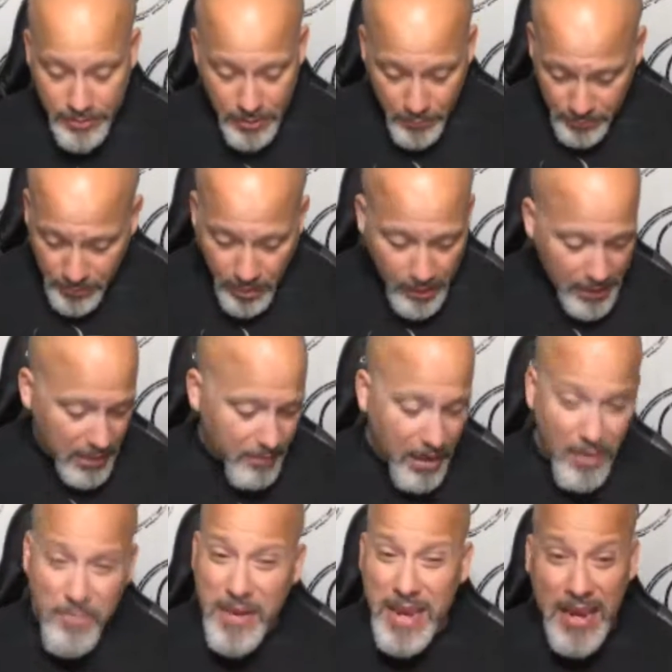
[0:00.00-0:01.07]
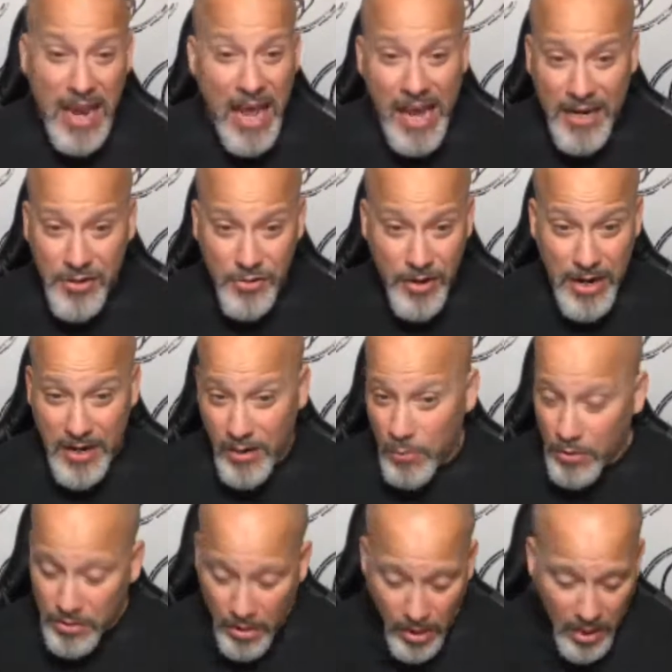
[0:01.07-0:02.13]
We're talking about being hydrated. We're
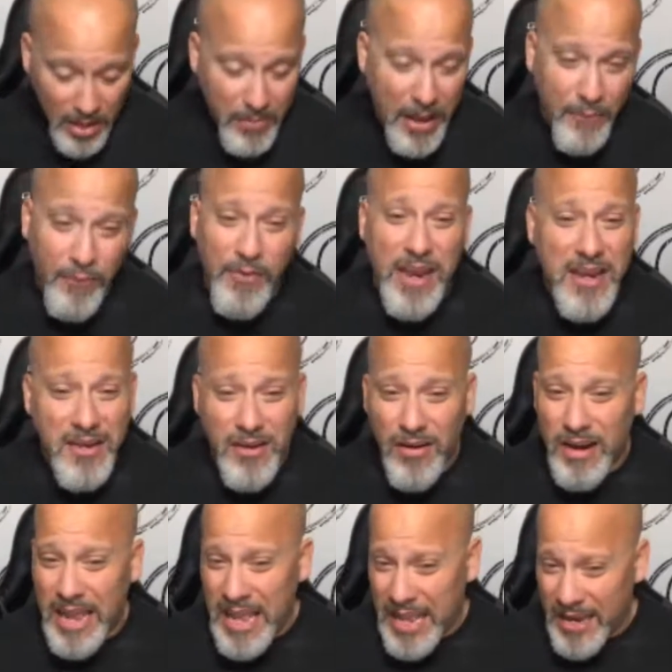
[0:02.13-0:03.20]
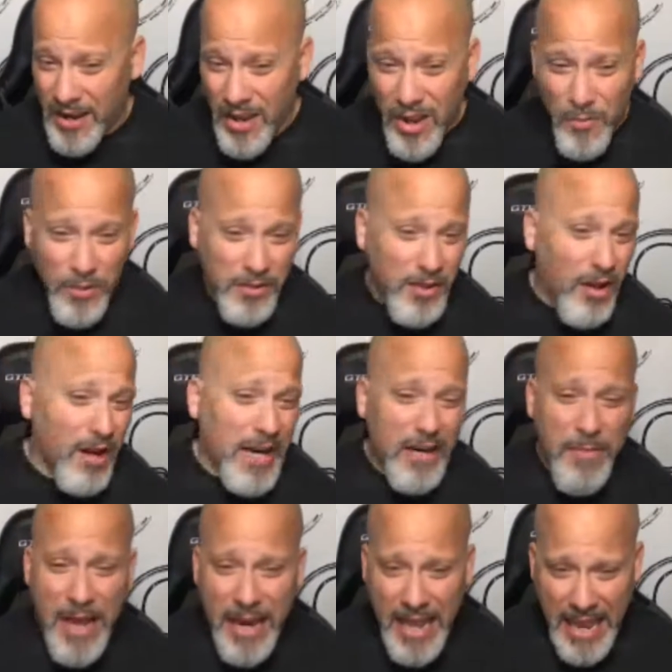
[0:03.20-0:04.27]
talking about feeding our head. We're talking
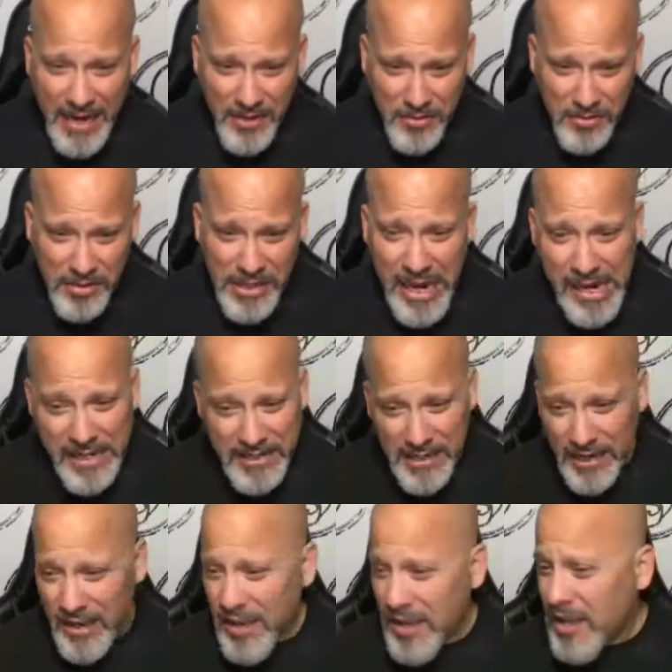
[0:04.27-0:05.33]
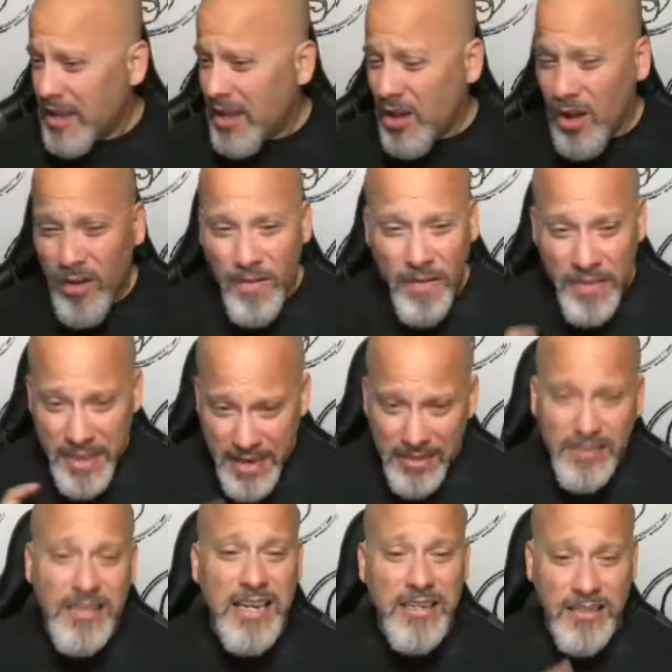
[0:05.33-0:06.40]
about exercising.
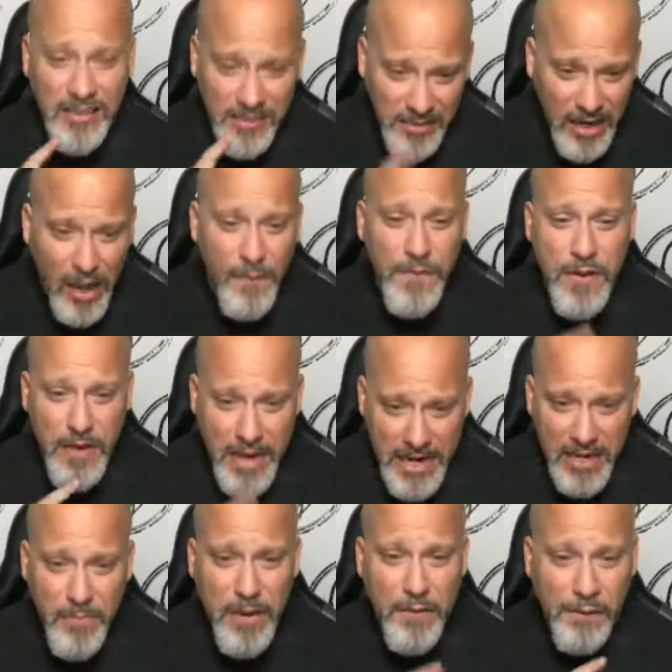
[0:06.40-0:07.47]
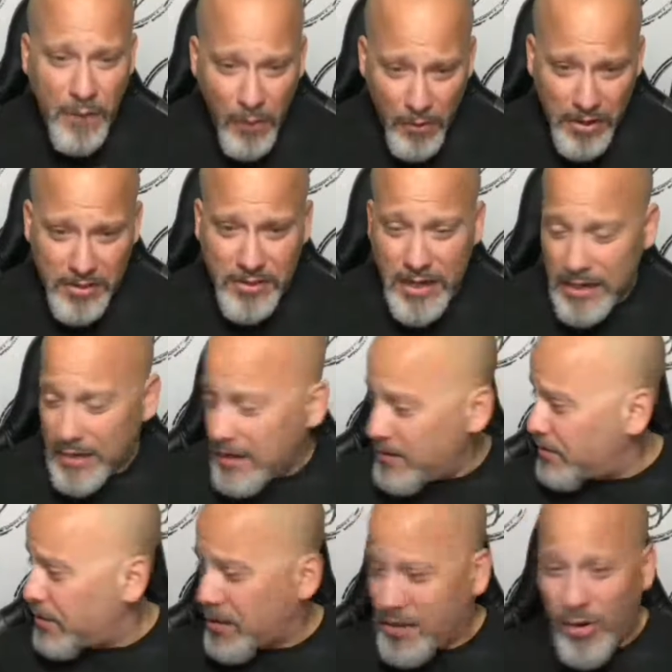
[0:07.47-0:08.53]
This is the stuff you need to be focusing. These are
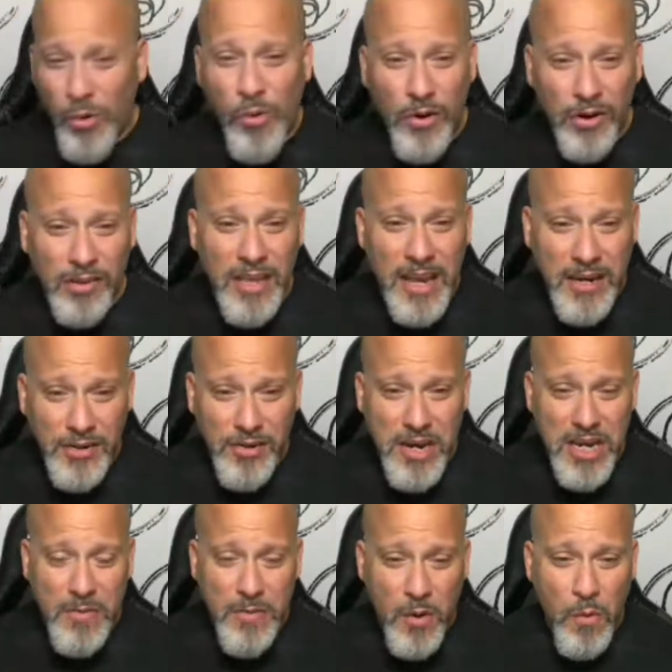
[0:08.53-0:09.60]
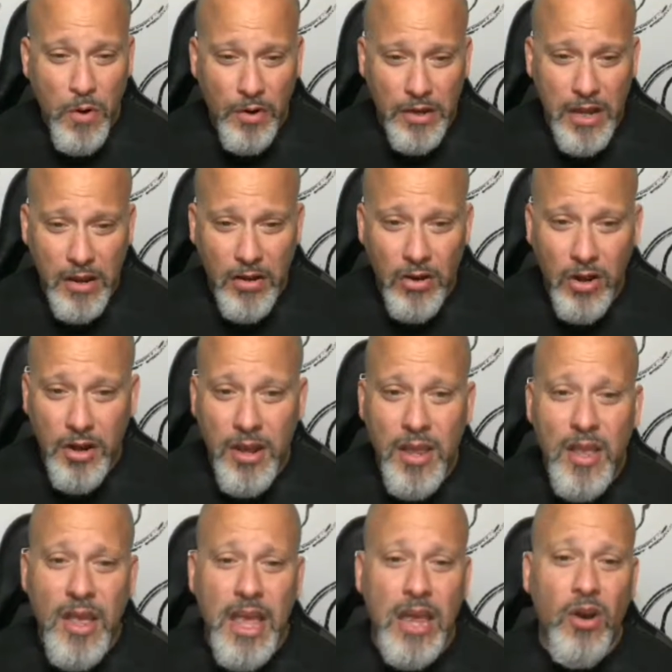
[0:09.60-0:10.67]
the core things you need to be working on,
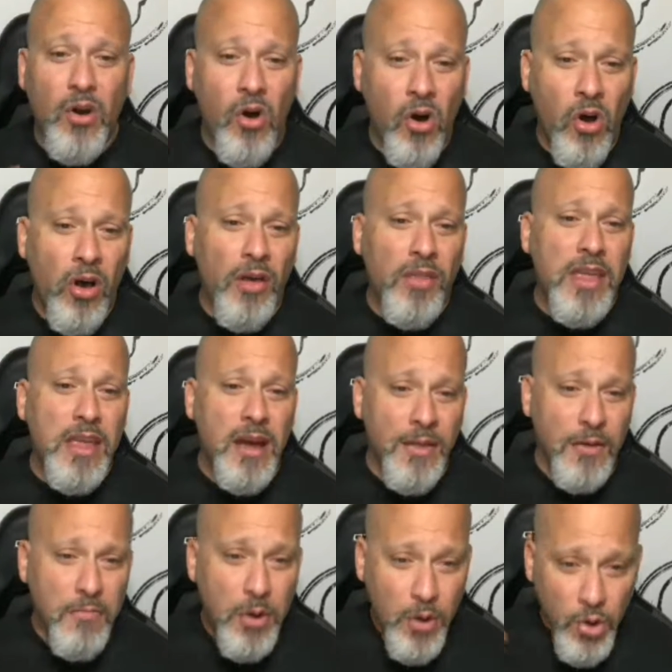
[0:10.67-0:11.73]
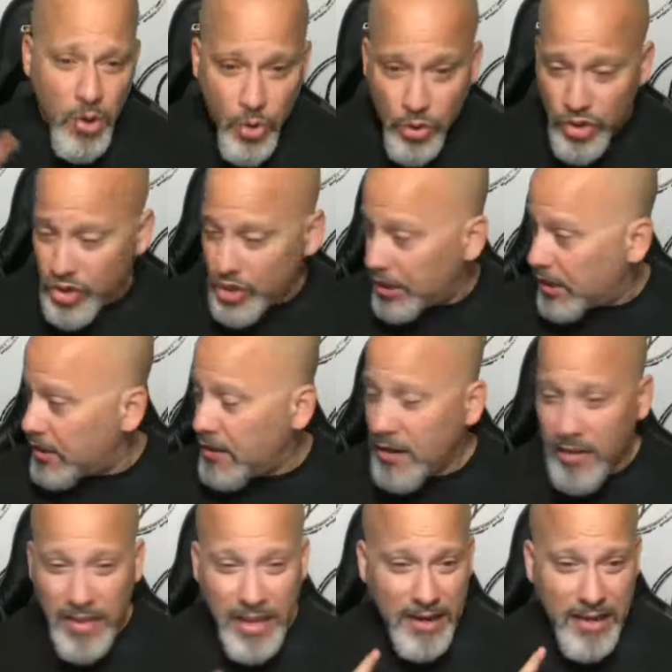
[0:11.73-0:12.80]
and all the other minutia
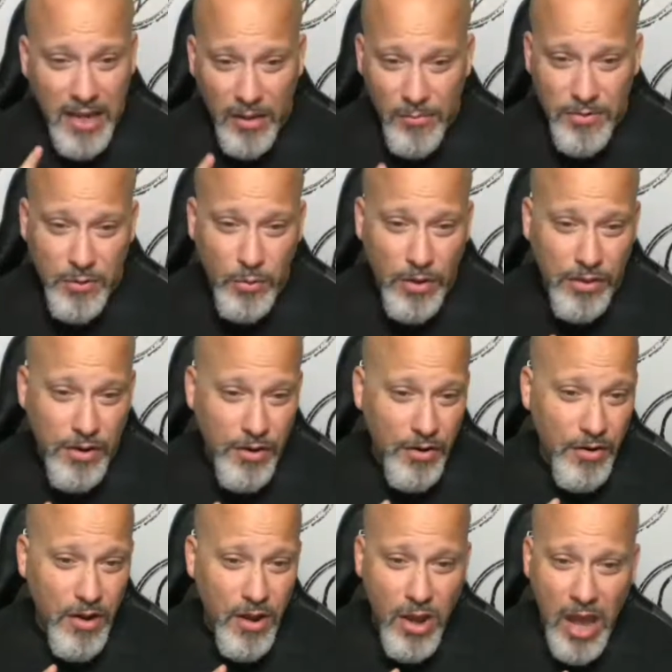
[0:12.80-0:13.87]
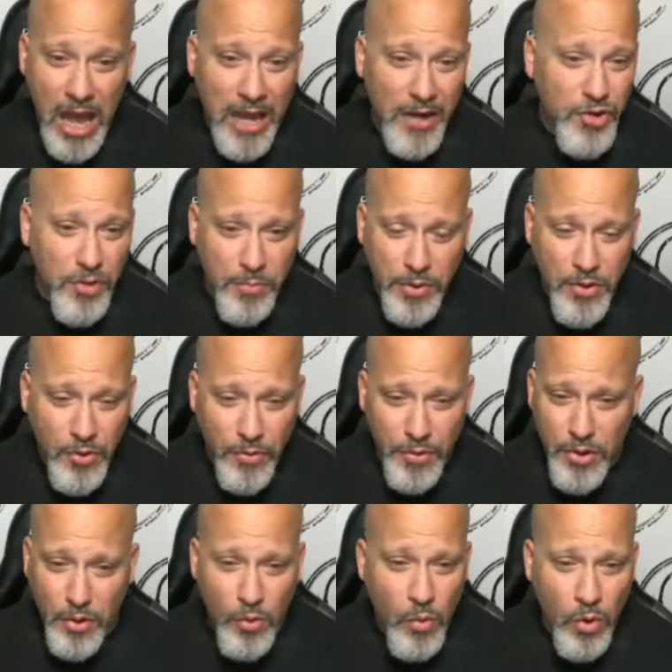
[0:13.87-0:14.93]
that comes with your
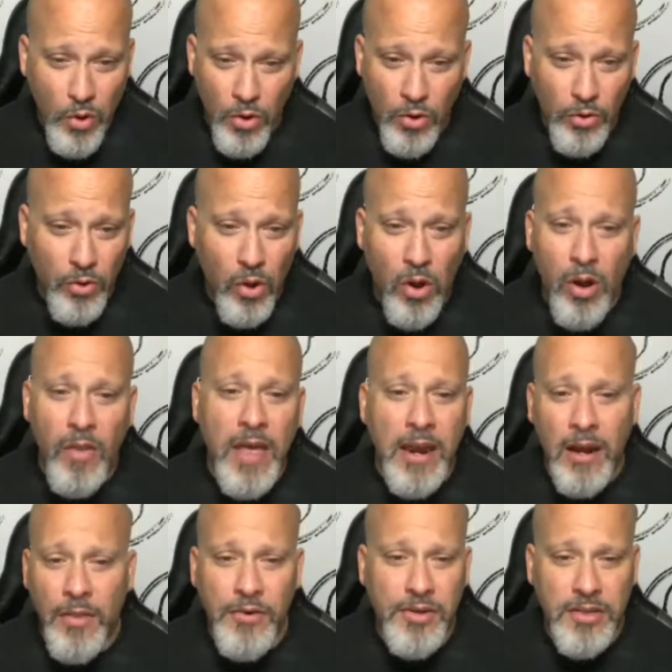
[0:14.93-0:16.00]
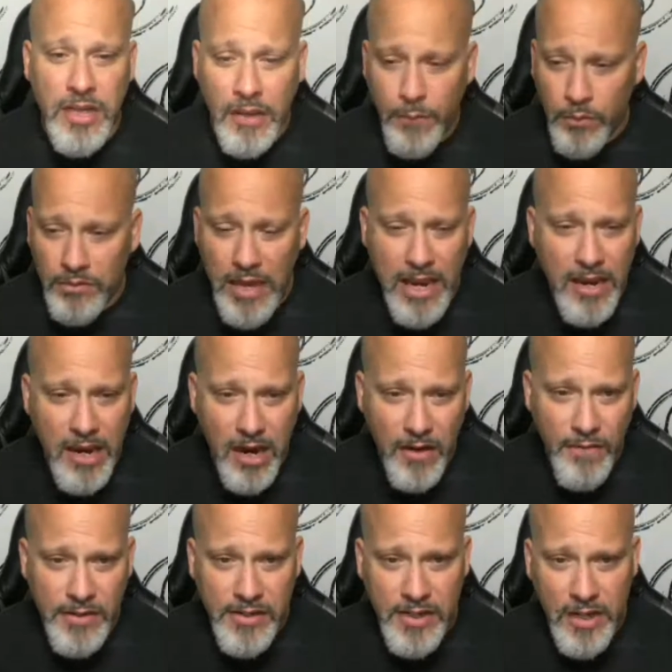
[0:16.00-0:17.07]
entrepreneurial world, all that other stuff will take care of
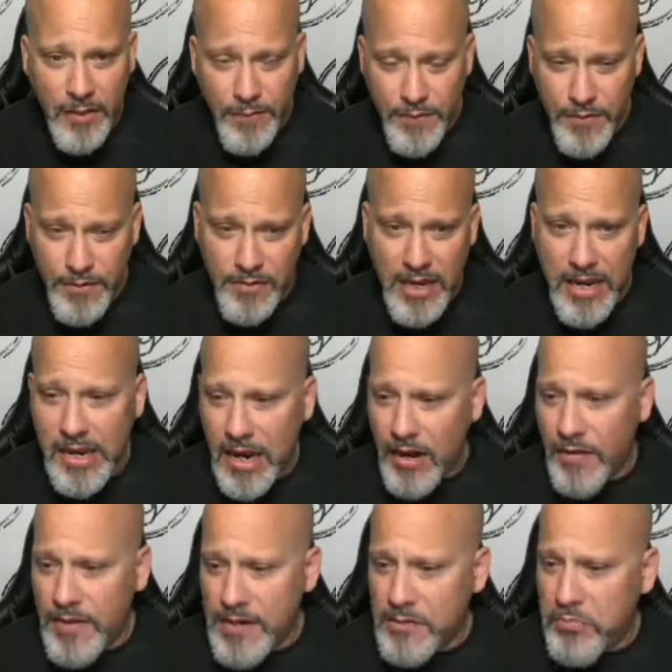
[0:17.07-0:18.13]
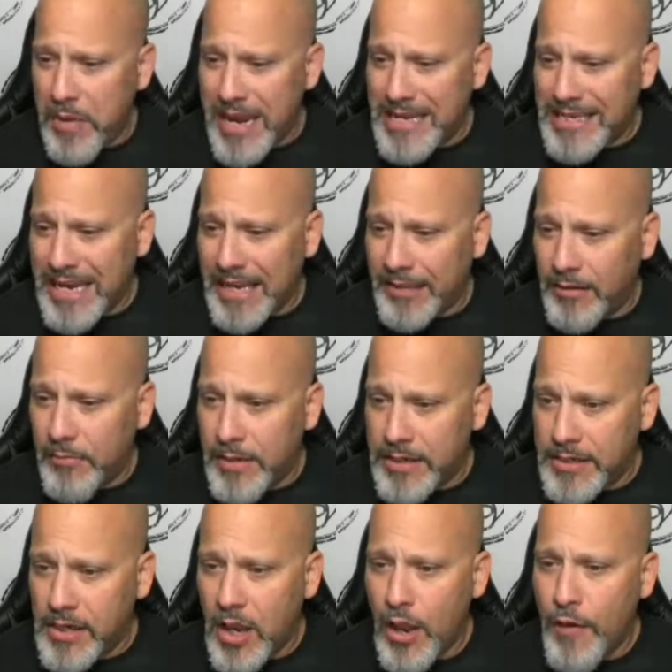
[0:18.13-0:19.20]
itself if you take care of these base
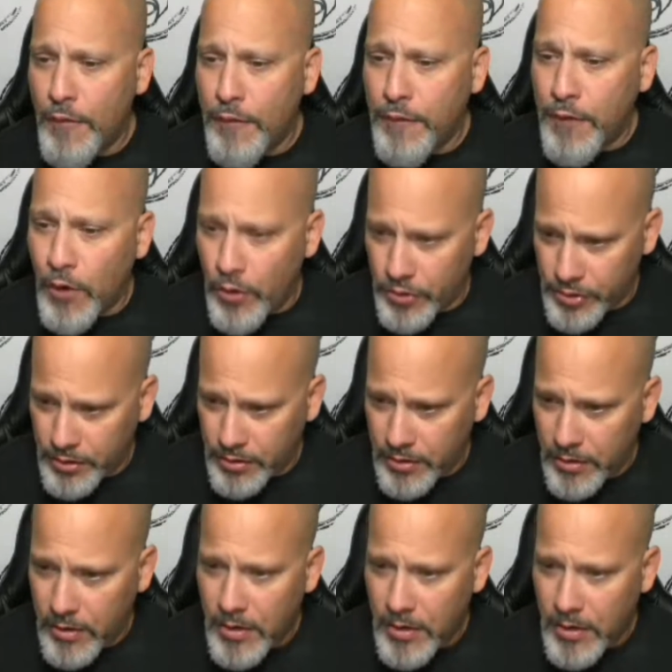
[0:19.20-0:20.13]
elements first.